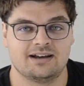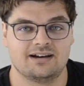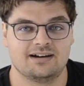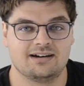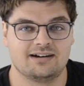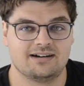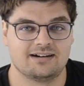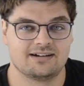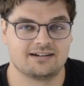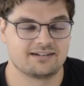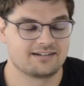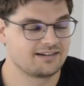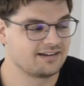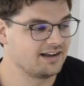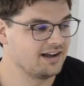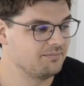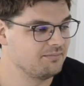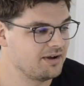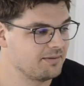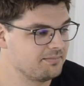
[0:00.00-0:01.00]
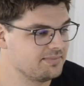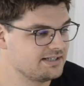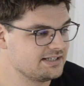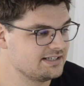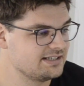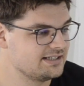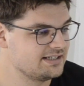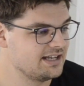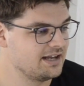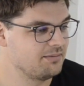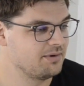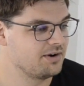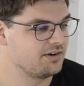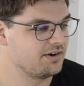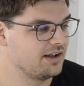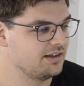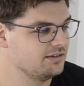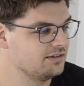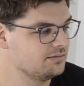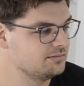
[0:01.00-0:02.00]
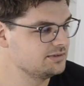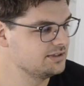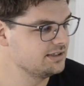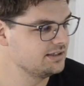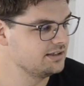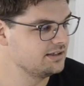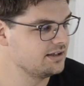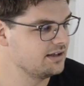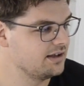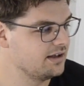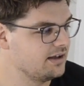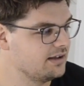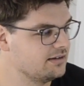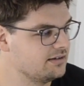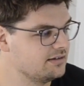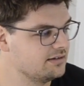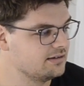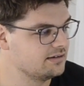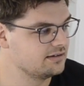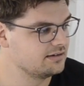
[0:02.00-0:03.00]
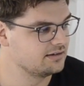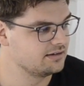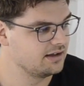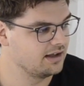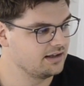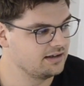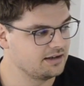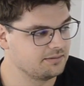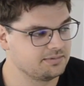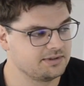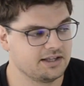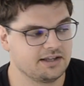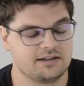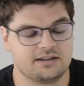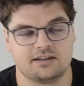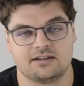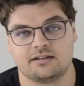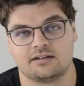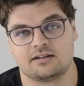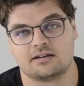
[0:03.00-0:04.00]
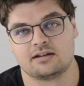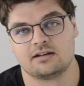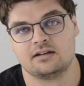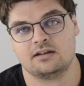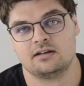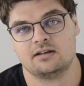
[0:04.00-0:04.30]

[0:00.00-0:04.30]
uh, come up semi-randomly and uh, end up taking